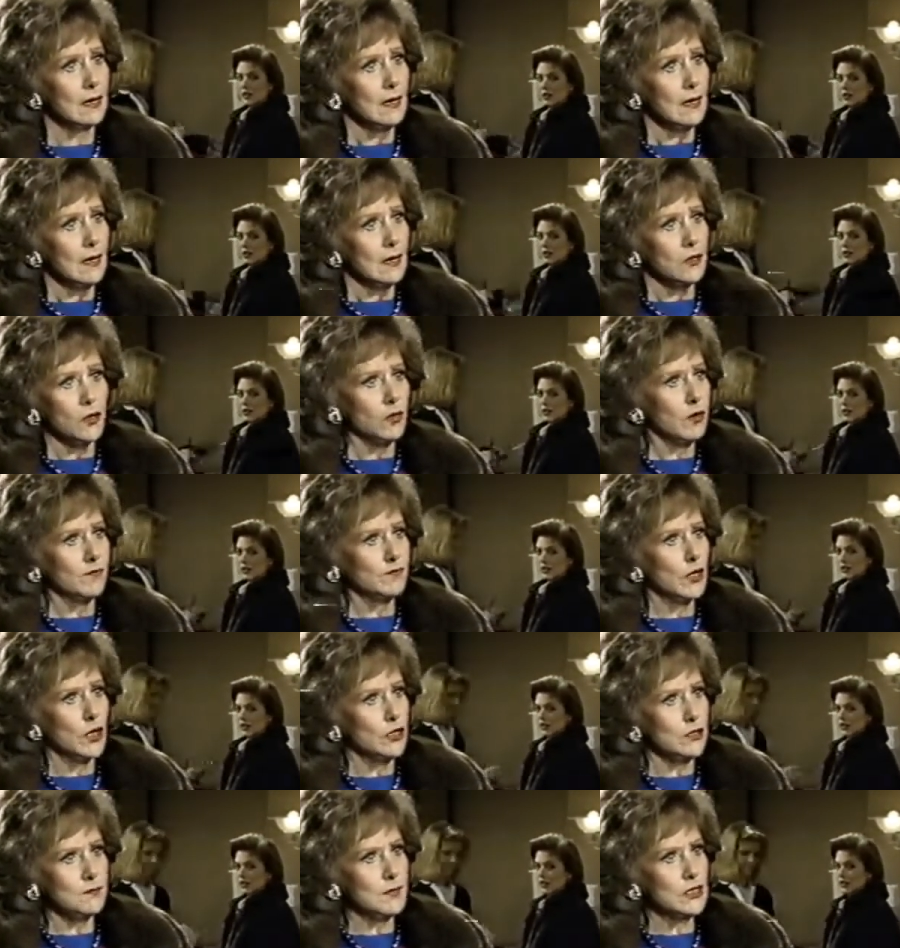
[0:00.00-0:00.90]
Speaker 1: me. You
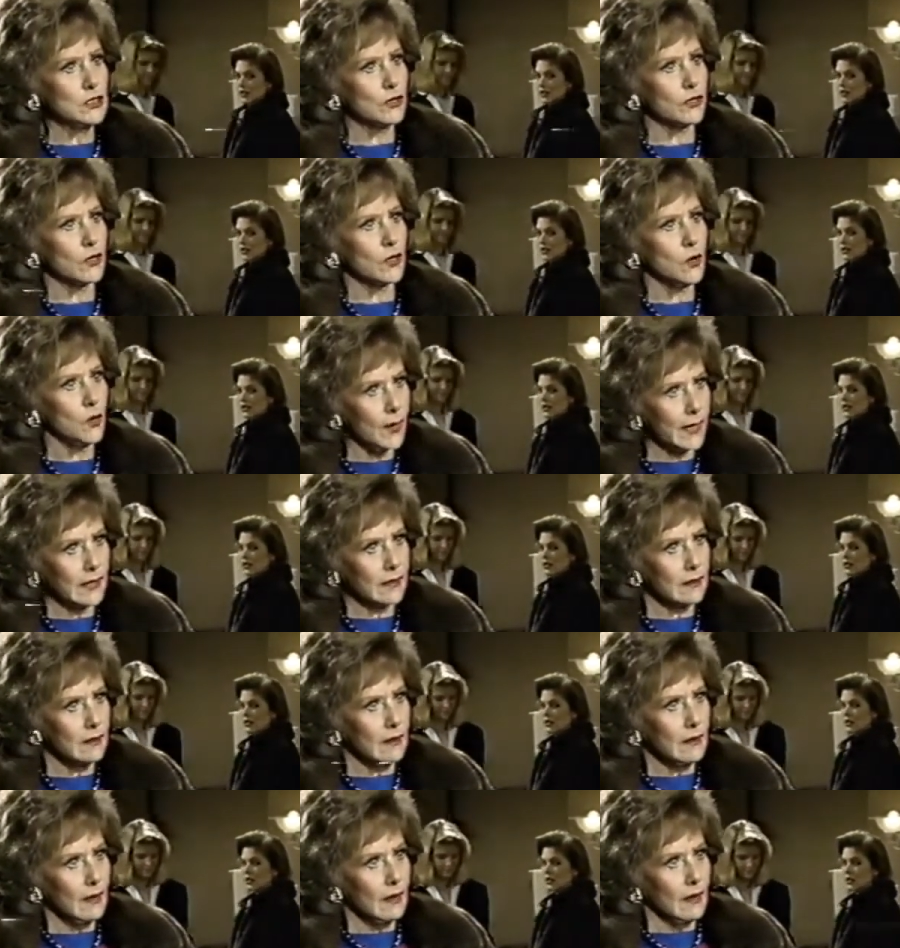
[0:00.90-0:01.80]
have hurt me to the quick.
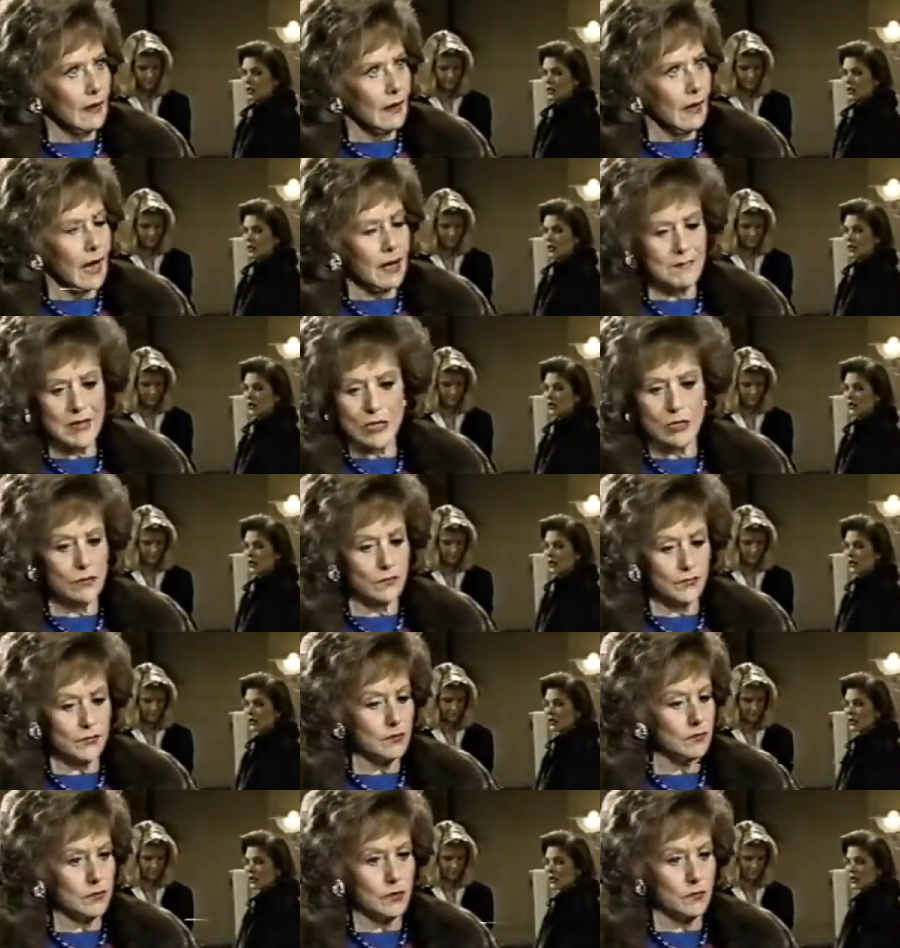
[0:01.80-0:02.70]
I mean,
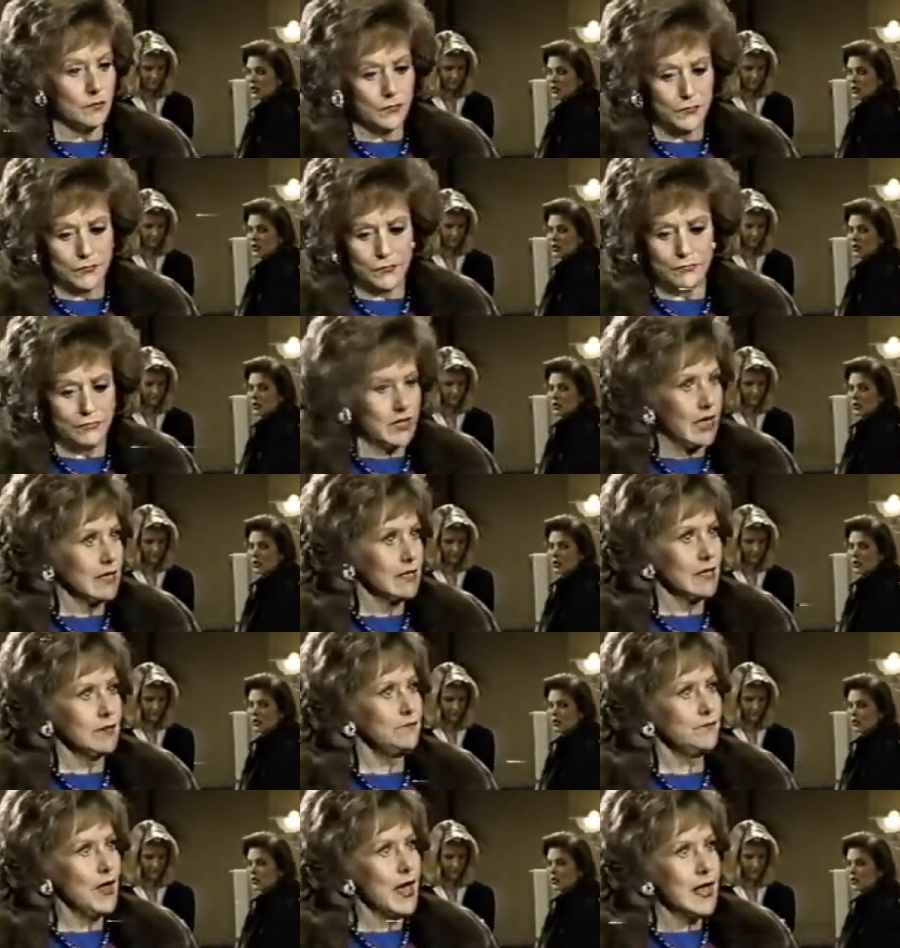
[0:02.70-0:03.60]
you, you, you've taken